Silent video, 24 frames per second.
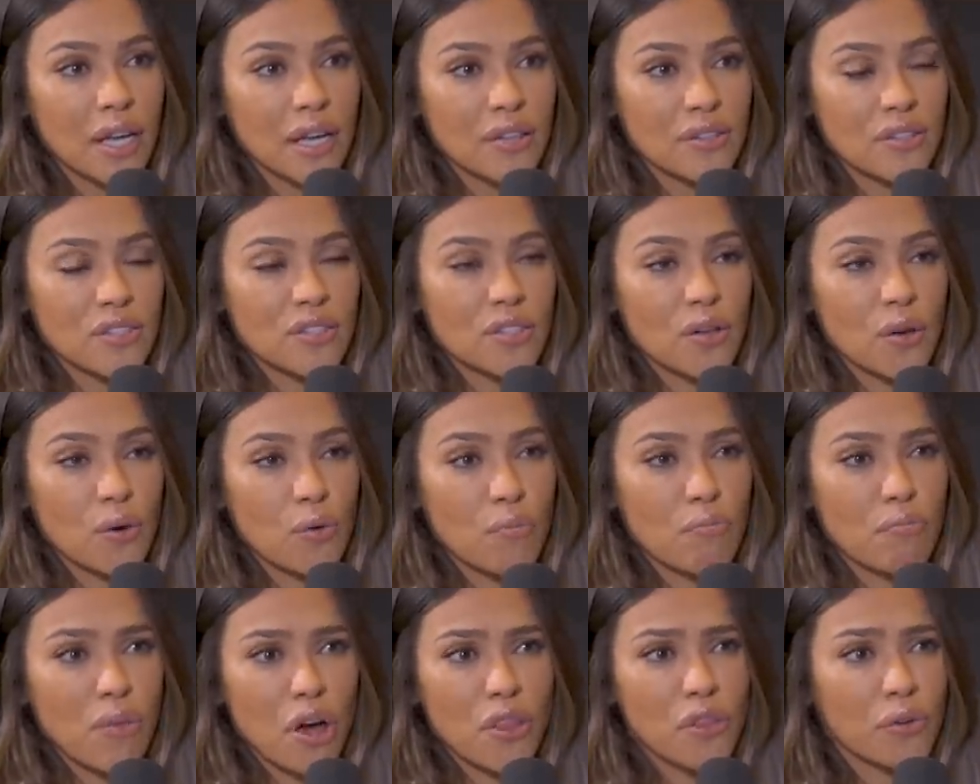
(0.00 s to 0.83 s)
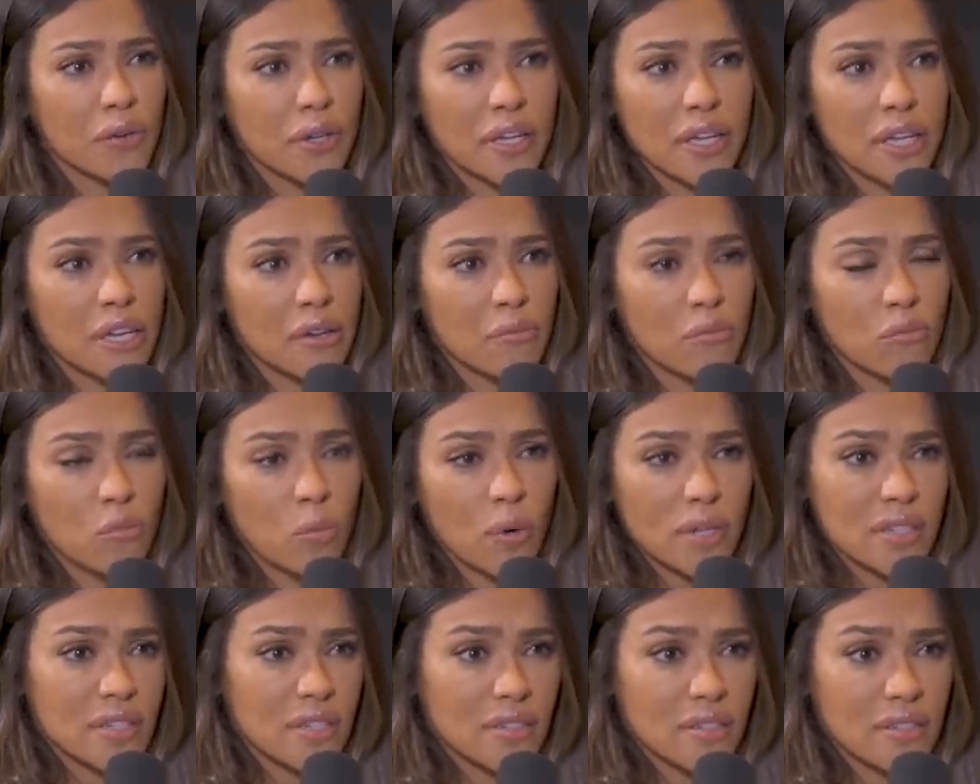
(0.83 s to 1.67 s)
And so mothering him
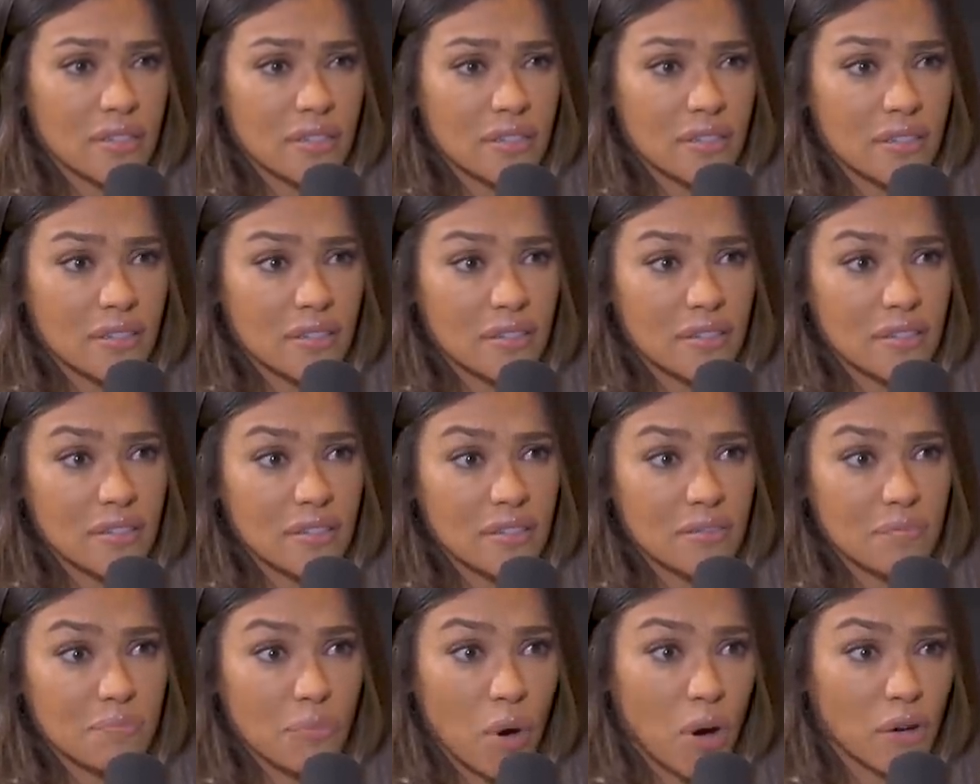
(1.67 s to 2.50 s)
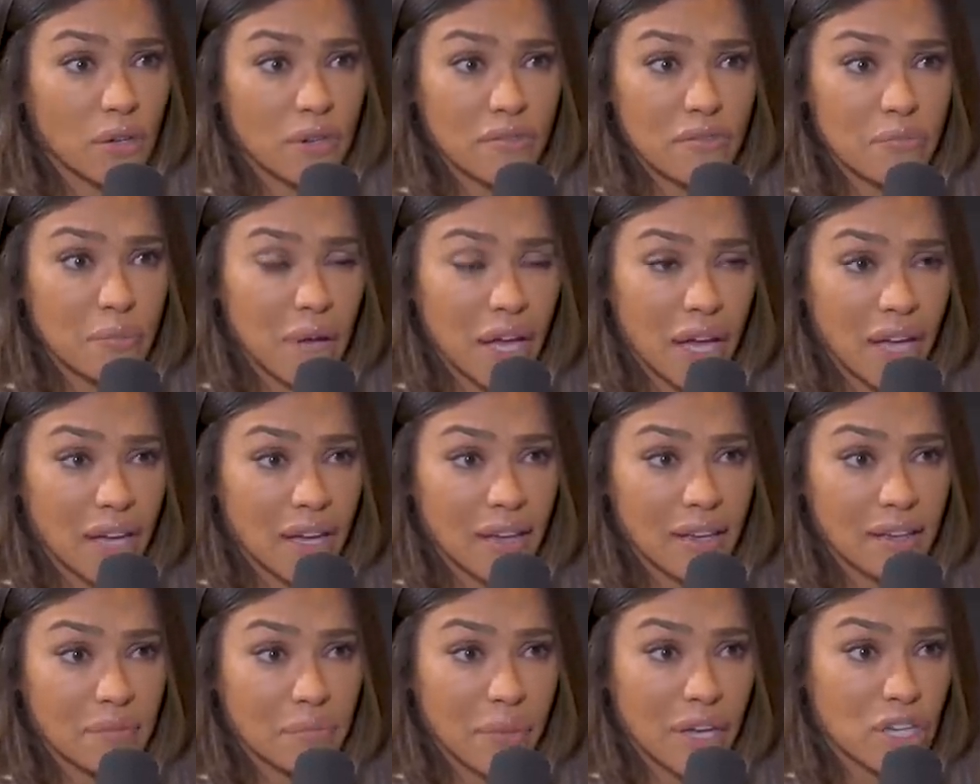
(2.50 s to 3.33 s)
wasn't part of
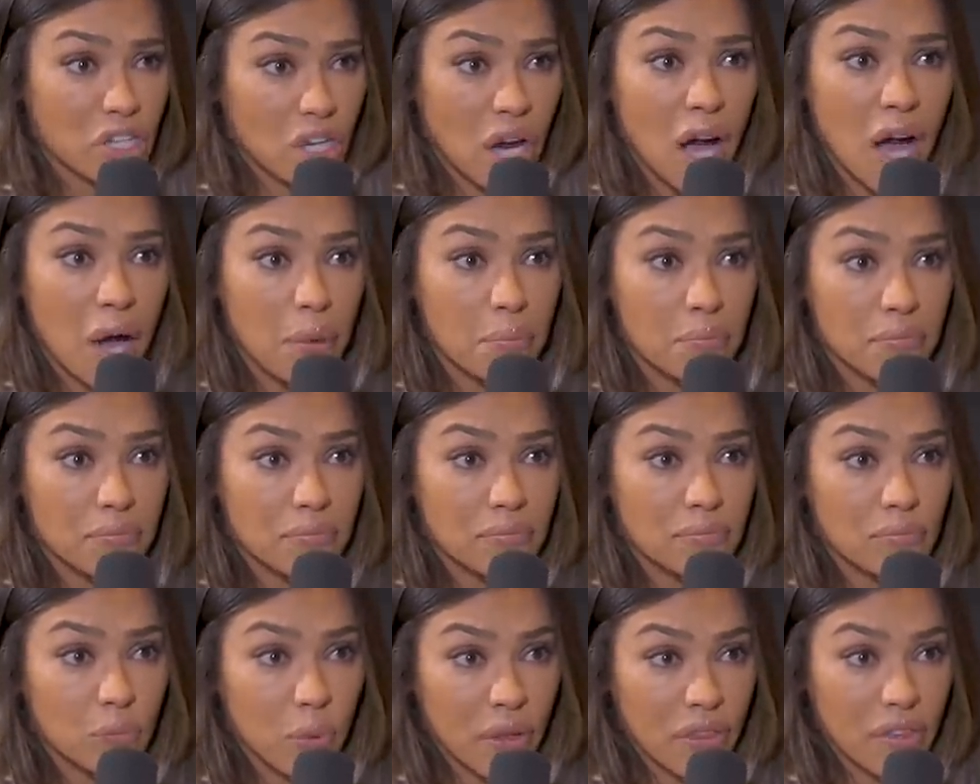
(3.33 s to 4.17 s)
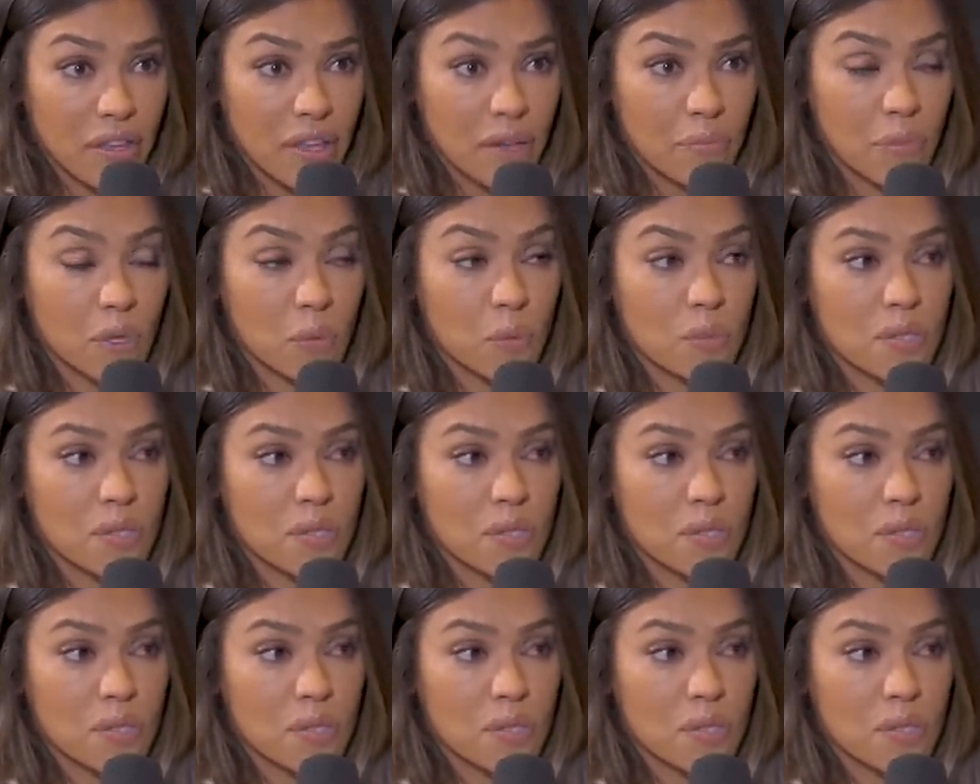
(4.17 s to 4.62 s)
my, my job with him. It